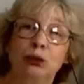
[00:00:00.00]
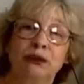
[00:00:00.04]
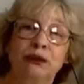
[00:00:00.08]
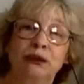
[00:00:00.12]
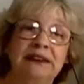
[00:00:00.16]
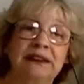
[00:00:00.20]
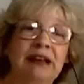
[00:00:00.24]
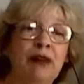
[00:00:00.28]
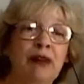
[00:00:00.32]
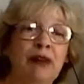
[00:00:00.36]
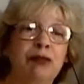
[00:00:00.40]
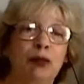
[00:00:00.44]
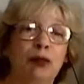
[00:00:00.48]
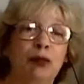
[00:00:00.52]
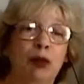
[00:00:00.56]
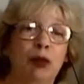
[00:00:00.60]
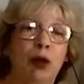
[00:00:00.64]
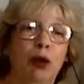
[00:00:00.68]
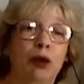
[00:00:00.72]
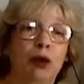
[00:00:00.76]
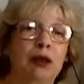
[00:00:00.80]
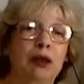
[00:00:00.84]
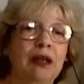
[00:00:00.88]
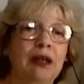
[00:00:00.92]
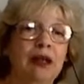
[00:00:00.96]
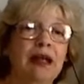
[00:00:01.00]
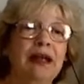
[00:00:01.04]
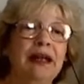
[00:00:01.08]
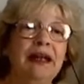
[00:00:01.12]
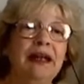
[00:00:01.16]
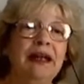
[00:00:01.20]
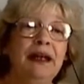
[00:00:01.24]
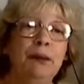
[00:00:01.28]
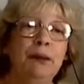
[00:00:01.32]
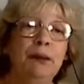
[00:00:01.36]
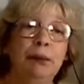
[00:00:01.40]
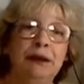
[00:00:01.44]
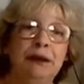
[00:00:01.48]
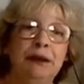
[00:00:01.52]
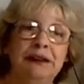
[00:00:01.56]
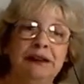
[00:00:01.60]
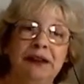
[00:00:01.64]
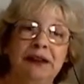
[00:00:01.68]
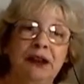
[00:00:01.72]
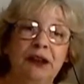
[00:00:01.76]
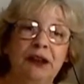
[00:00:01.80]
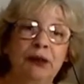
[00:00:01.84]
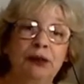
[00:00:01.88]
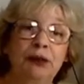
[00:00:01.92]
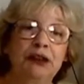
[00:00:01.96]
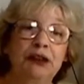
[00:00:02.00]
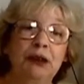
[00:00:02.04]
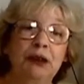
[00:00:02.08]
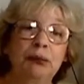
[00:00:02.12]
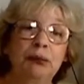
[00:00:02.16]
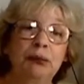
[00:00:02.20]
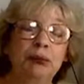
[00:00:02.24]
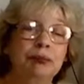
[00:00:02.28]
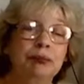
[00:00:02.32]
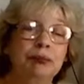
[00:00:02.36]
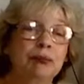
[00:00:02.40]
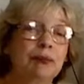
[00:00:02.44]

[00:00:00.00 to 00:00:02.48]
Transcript: sufferer in persecution.